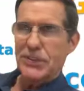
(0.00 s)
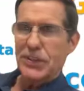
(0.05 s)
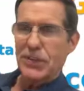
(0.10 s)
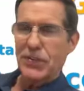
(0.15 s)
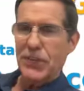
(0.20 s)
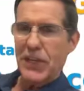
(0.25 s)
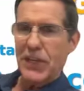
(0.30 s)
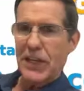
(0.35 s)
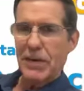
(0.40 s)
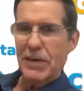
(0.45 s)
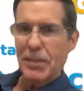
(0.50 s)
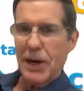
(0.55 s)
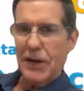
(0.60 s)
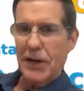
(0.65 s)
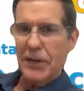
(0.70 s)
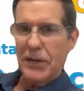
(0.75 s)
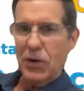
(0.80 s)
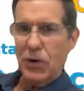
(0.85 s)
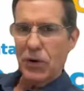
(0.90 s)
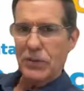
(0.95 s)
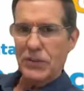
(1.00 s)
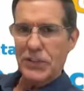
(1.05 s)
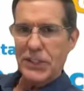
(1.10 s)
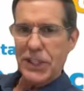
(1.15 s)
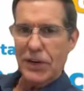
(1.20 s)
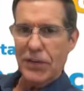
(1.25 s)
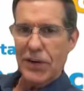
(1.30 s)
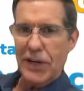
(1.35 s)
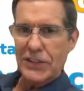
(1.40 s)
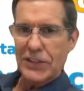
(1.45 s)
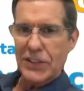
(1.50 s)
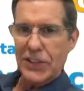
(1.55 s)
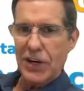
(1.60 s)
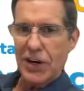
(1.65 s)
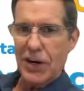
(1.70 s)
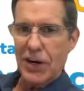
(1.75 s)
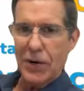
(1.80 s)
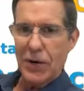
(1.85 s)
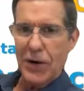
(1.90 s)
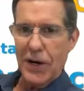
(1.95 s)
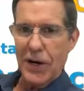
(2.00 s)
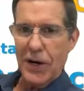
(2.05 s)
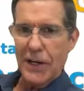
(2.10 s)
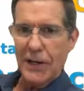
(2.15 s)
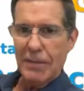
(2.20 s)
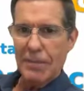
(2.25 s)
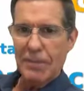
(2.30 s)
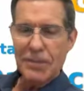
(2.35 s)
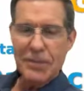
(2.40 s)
to think about gold and silver as an ROI.